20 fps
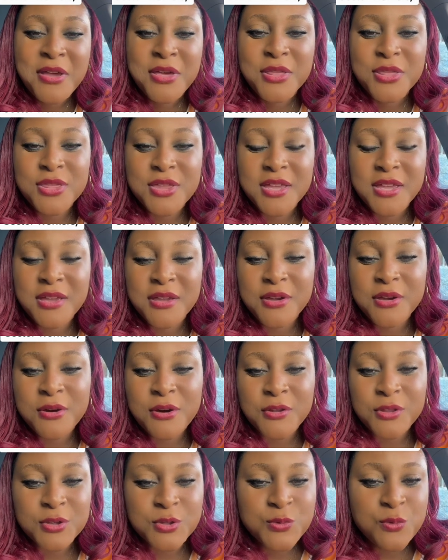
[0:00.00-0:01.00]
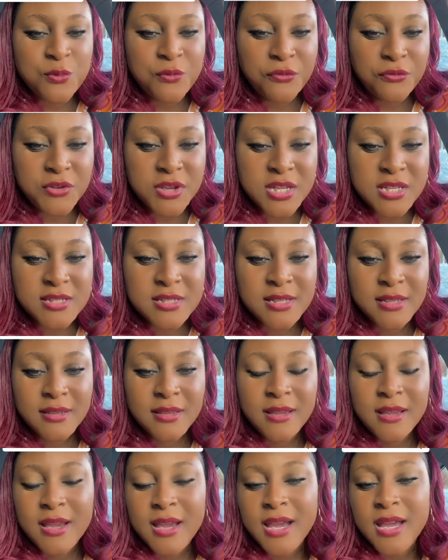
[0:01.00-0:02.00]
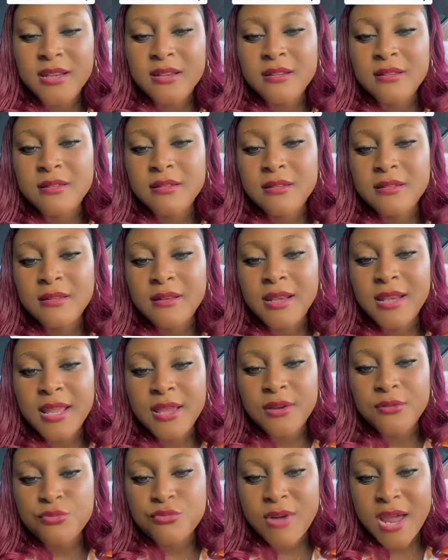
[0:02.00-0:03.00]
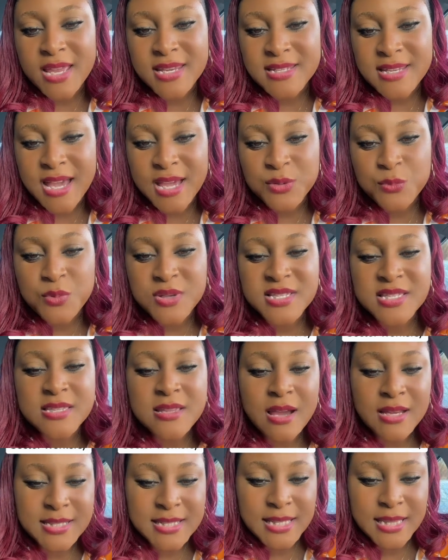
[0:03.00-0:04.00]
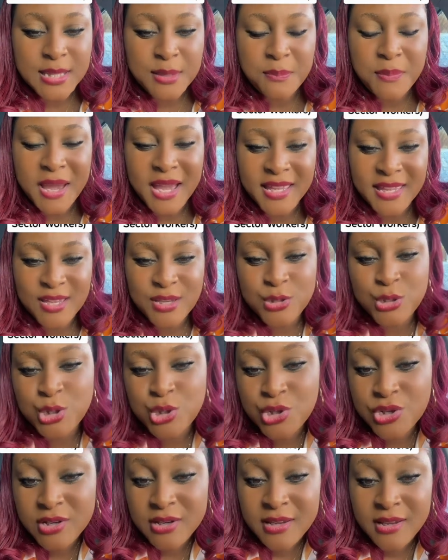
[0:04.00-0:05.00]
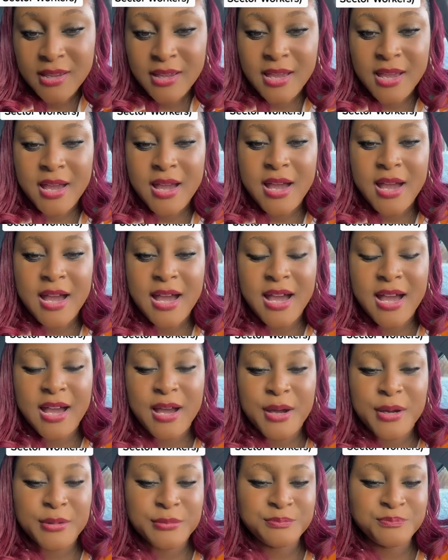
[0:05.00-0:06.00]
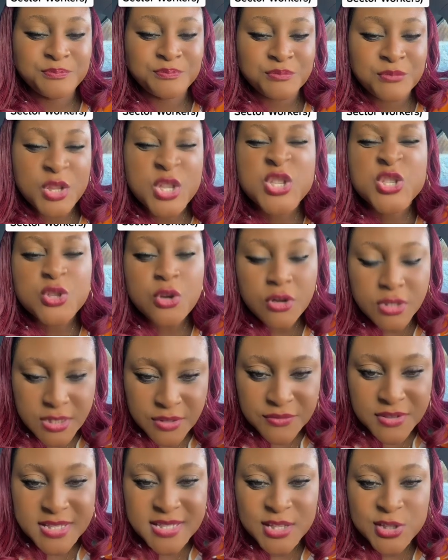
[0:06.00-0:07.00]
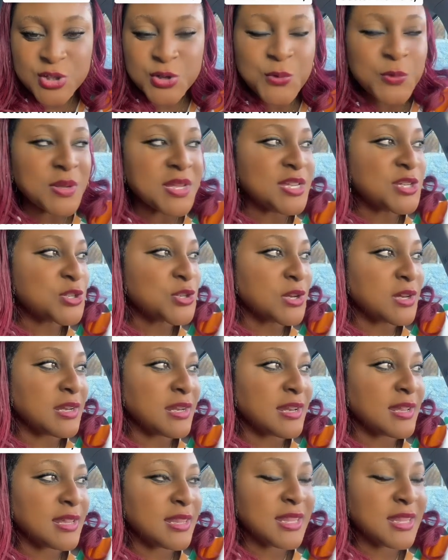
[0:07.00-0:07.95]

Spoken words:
The other 2 feet and right hand was not in the package. Sort of a situation.